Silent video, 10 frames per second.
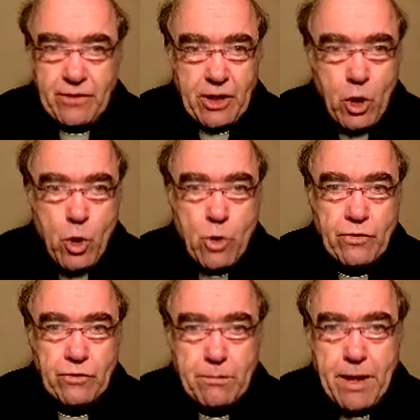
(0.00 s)
they knew
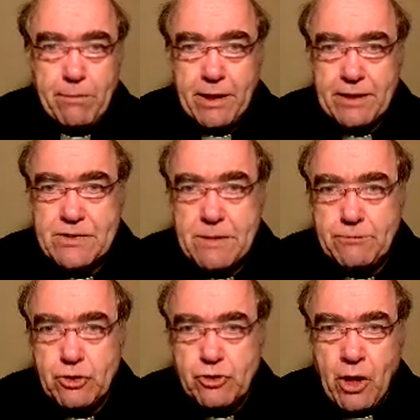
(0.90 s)
that the people
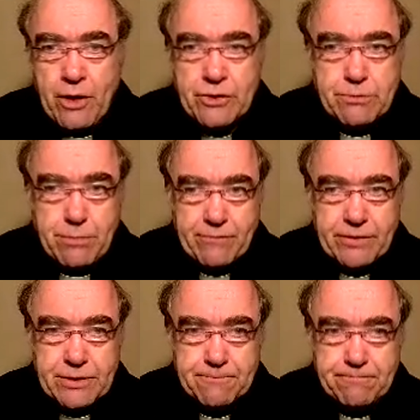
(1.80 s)
accepted John as a
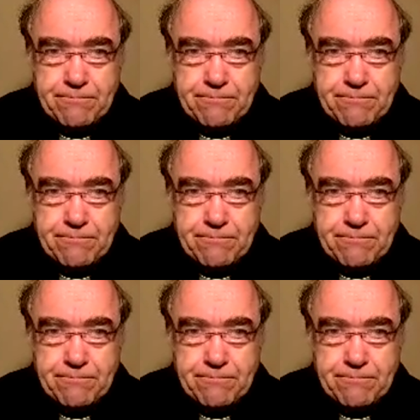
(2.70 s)
prophet.